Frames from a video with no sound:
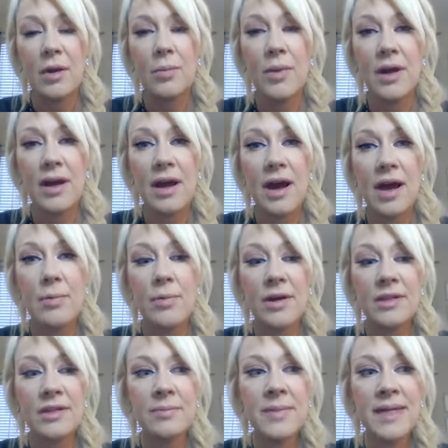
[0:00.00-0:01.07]
But I
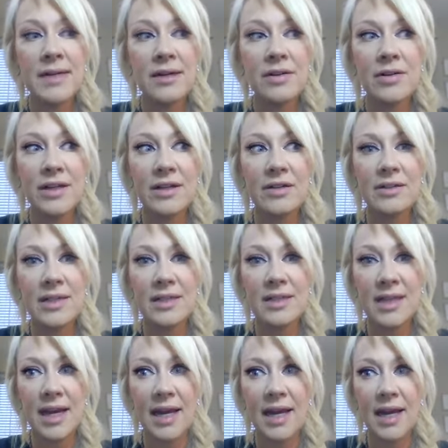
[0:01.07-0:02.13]
want to make clear
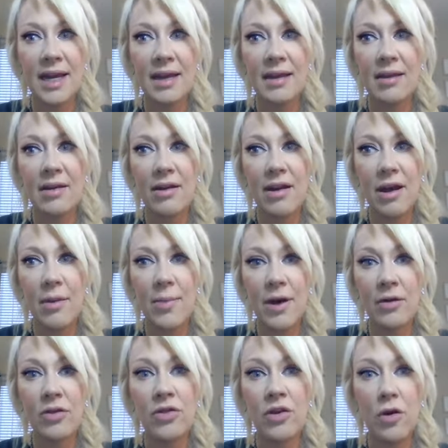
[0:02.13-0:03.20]
today
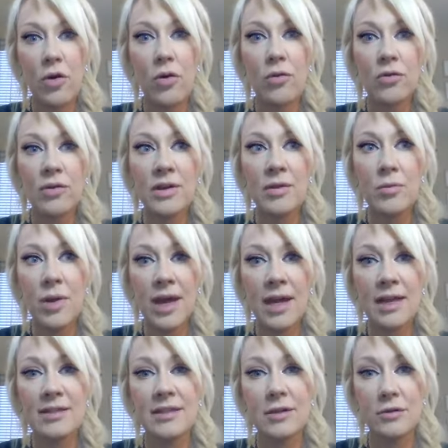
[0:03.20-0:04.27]
about the only
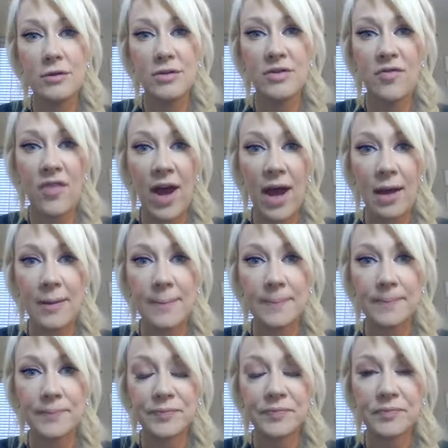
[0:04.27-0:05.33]
way to lose fat.
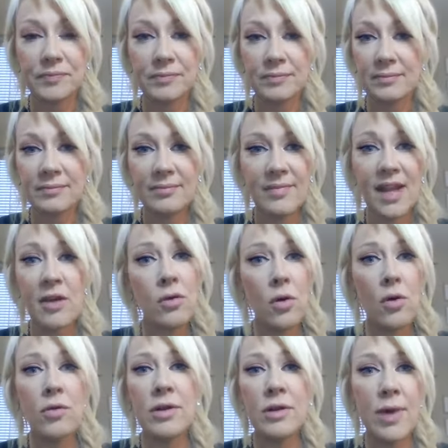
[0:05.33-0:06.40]
The
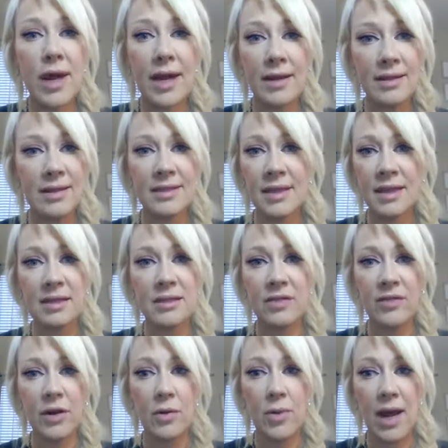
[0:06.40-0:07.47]
only way, the
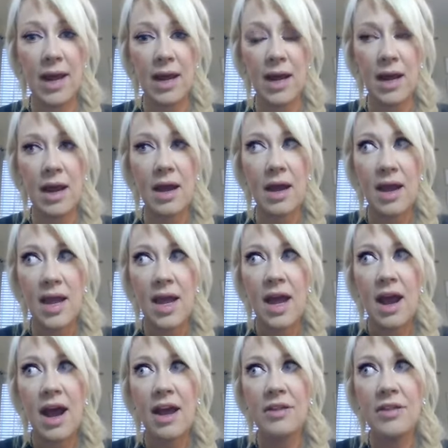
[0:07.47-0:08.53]
scientific way.
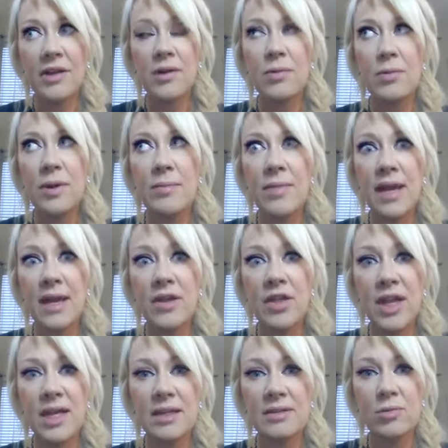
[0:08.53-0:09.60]
I think we make
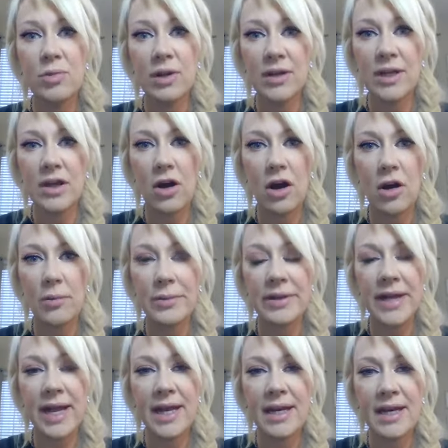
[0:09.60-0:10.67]
things really
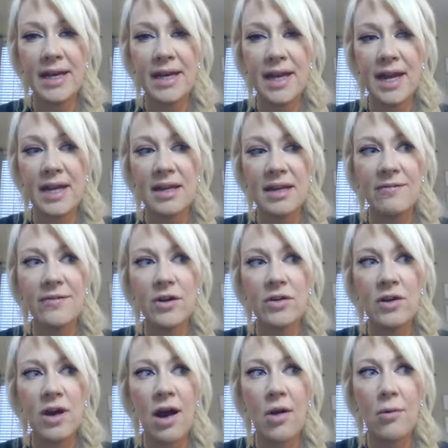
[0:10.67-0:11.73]
complicated, and if you're
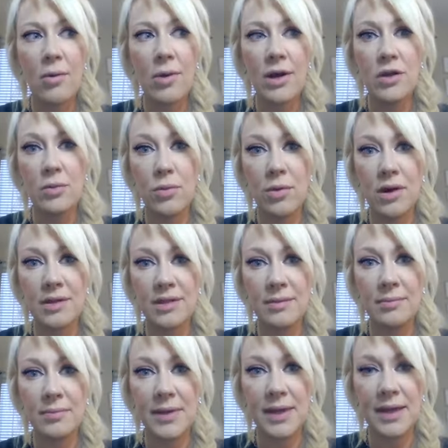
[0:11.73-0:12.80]
not where you want
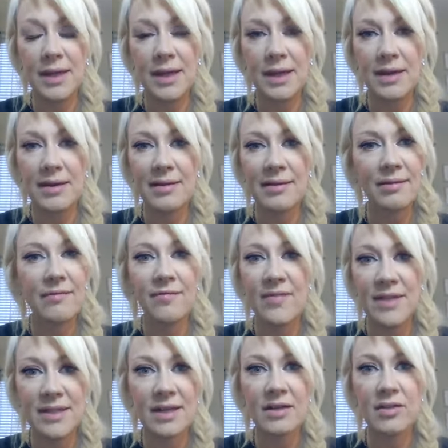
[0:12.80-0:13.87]
to be
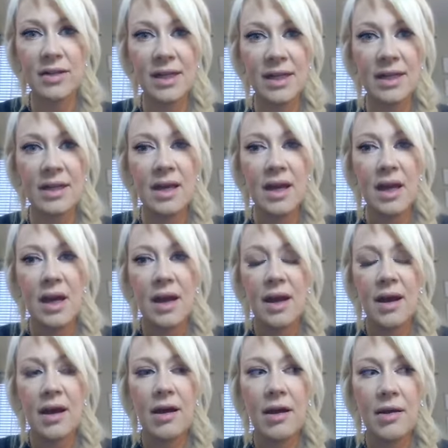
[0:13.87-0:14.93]
physically,
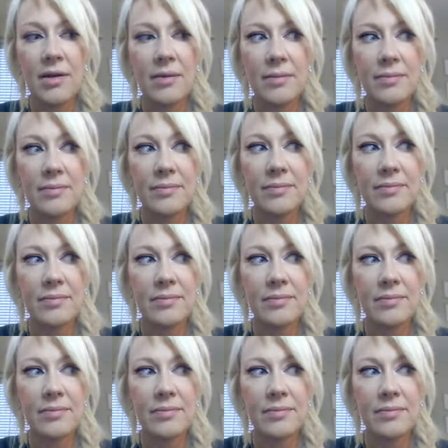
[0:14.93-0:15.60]
um,